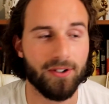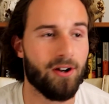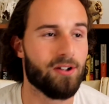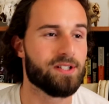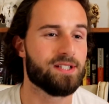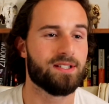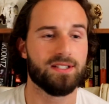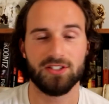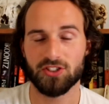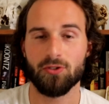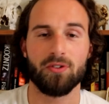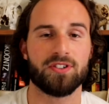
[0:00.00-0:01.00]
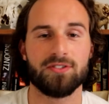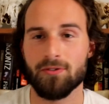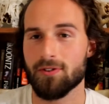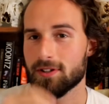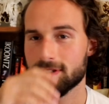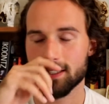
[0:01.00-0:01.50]
All these short
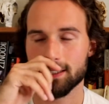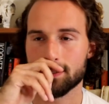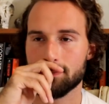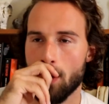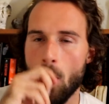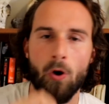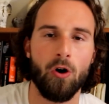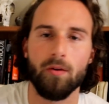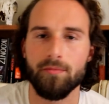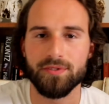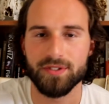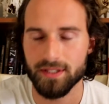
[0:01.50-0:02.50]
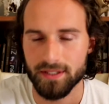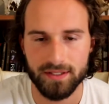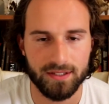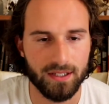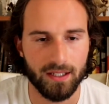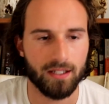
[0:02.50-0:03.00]
stories, these poems,
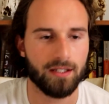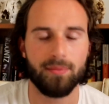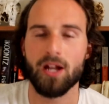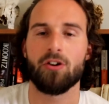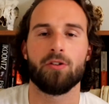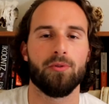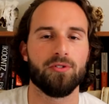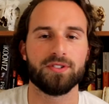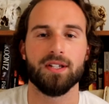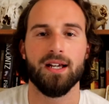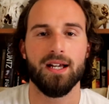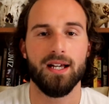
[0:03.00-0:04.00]
these uh, parables